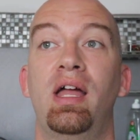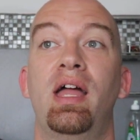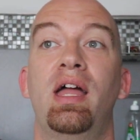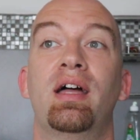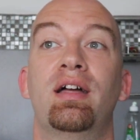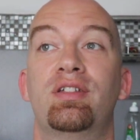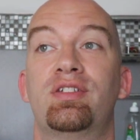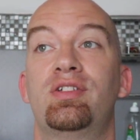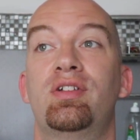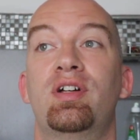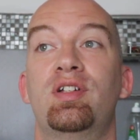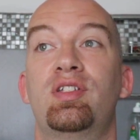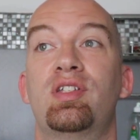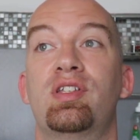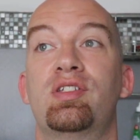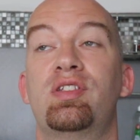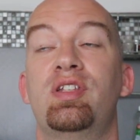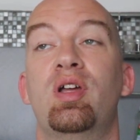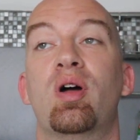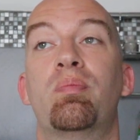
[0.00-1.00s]
as nice
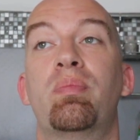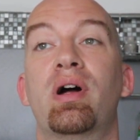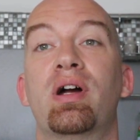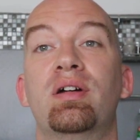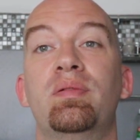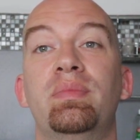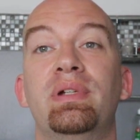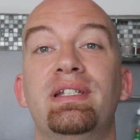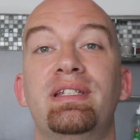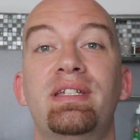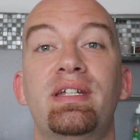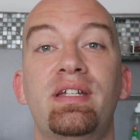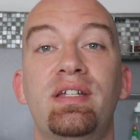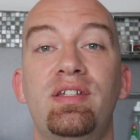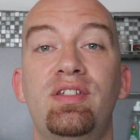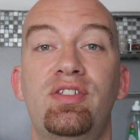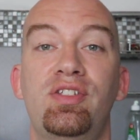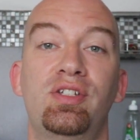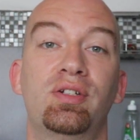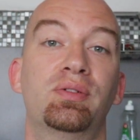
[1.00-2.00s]
as the apartment
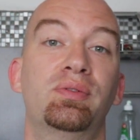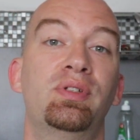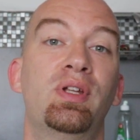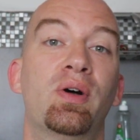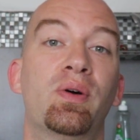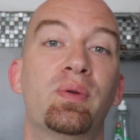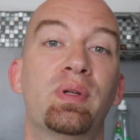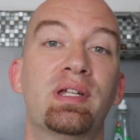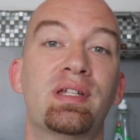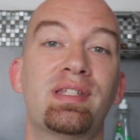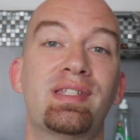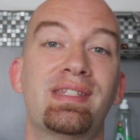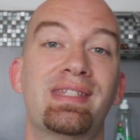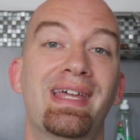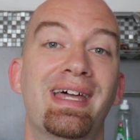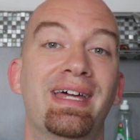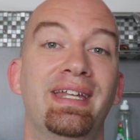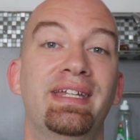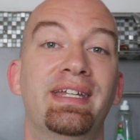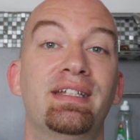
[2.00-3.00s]
is, you'll notice
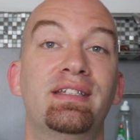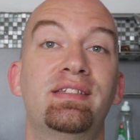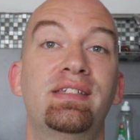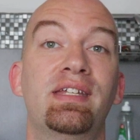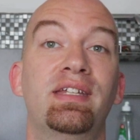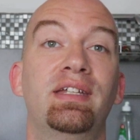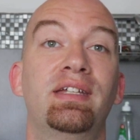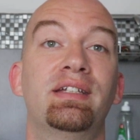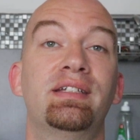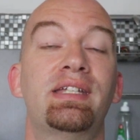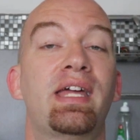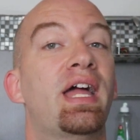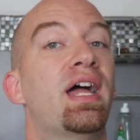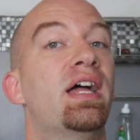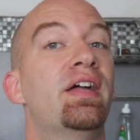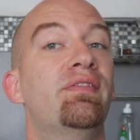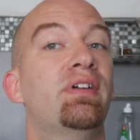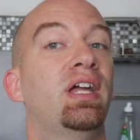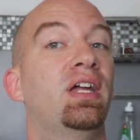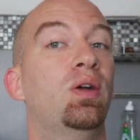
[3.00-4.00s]
that it didn't
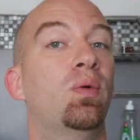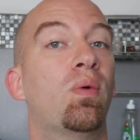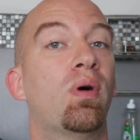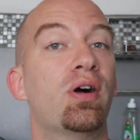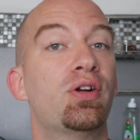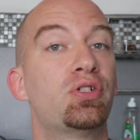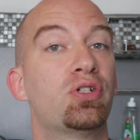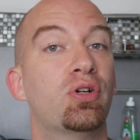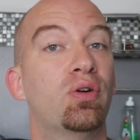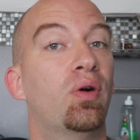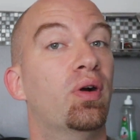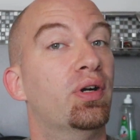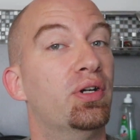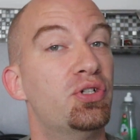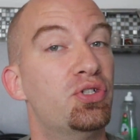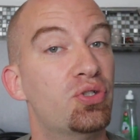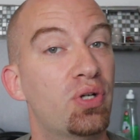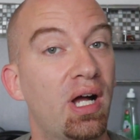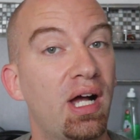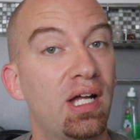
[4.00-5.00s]
have a washer or
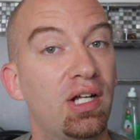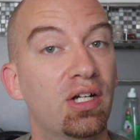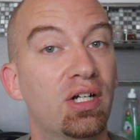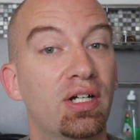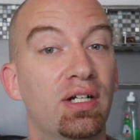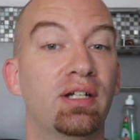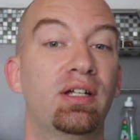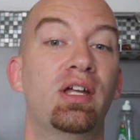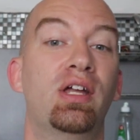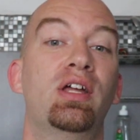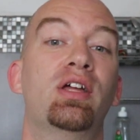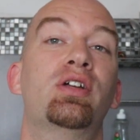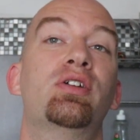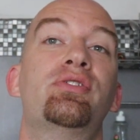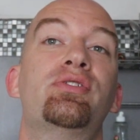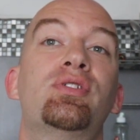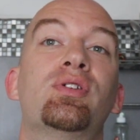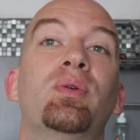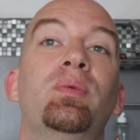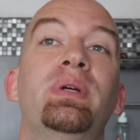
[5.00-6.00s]
a dryer.
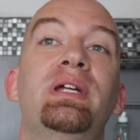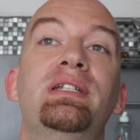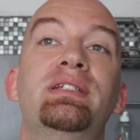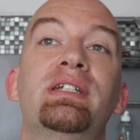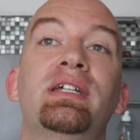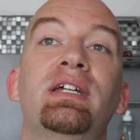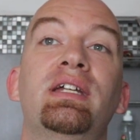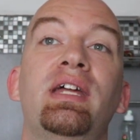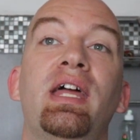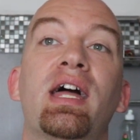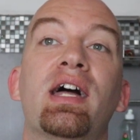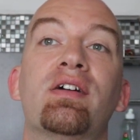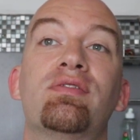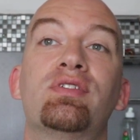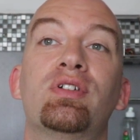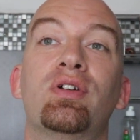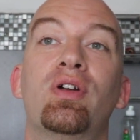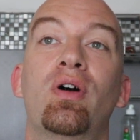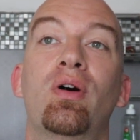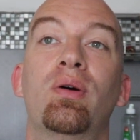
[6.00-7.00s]
So we did have
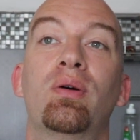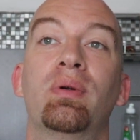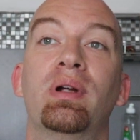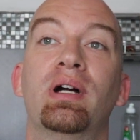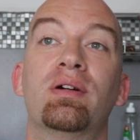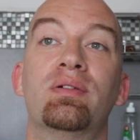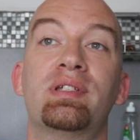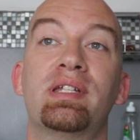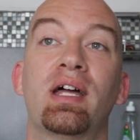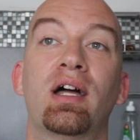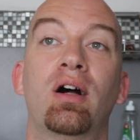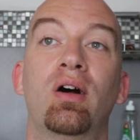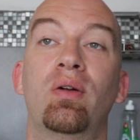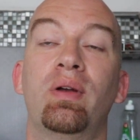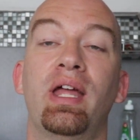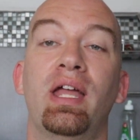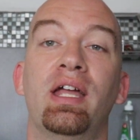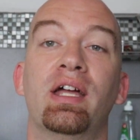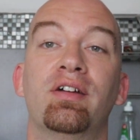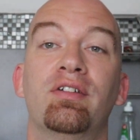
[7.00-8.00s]
to go around
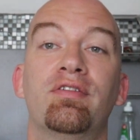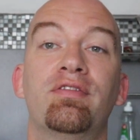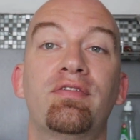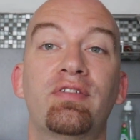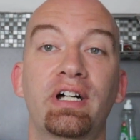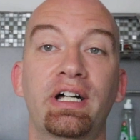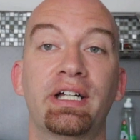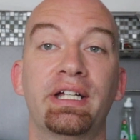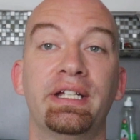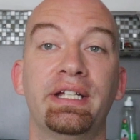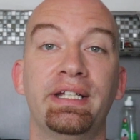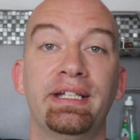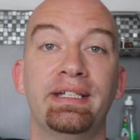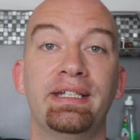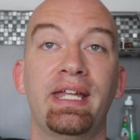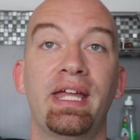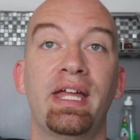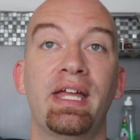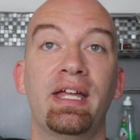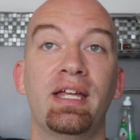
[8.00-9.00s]
town and
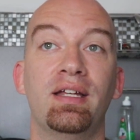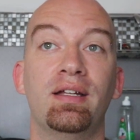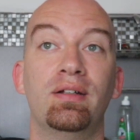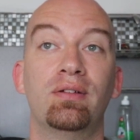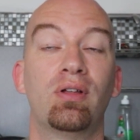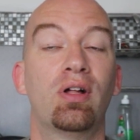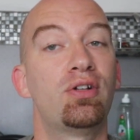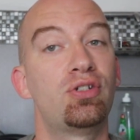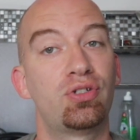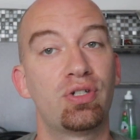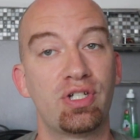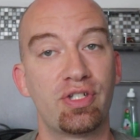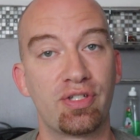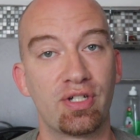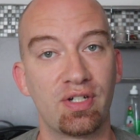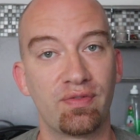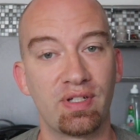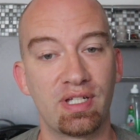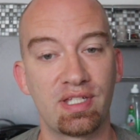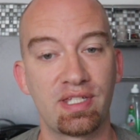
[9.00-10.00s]
find a laundry
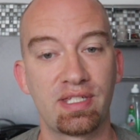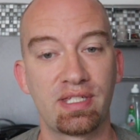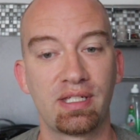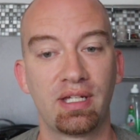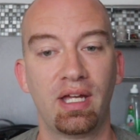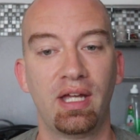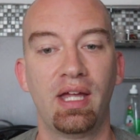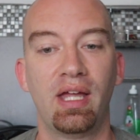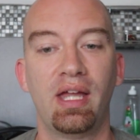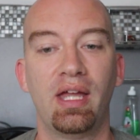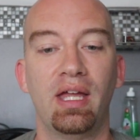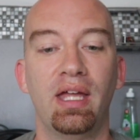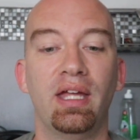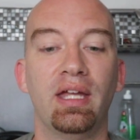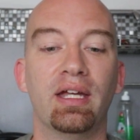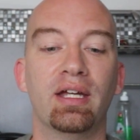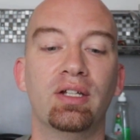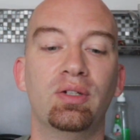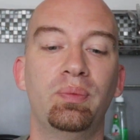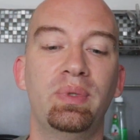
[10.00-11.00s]
service.
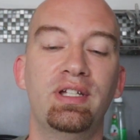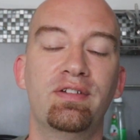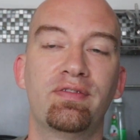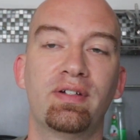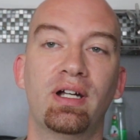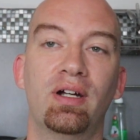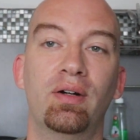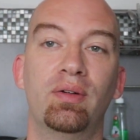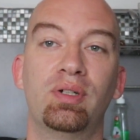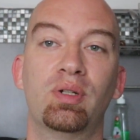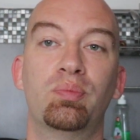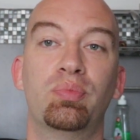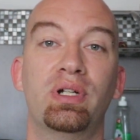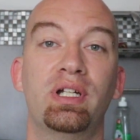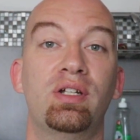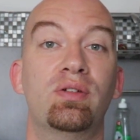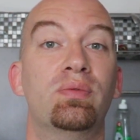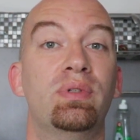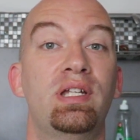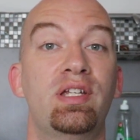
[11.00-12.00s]
And we found a
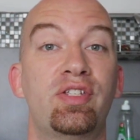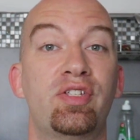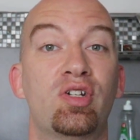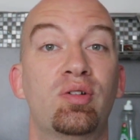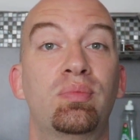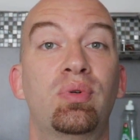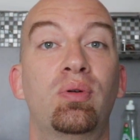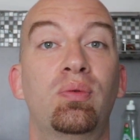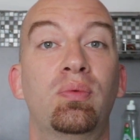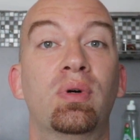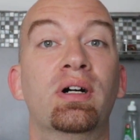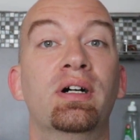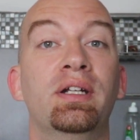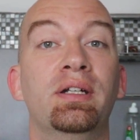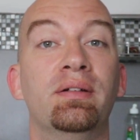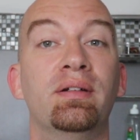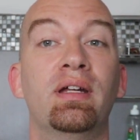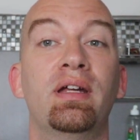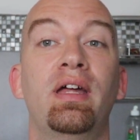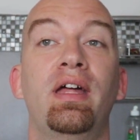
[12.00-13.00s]
pretty reasonable
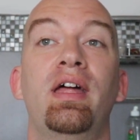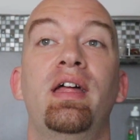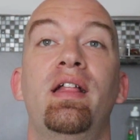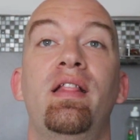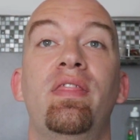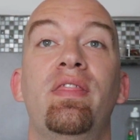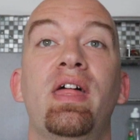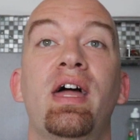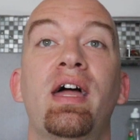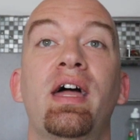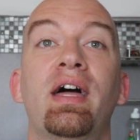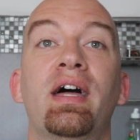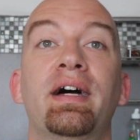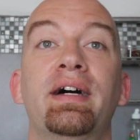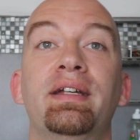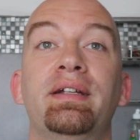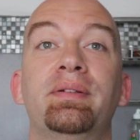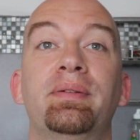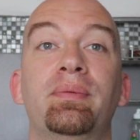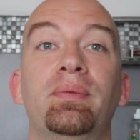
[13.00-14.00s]
one
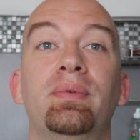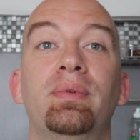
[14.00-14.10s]
that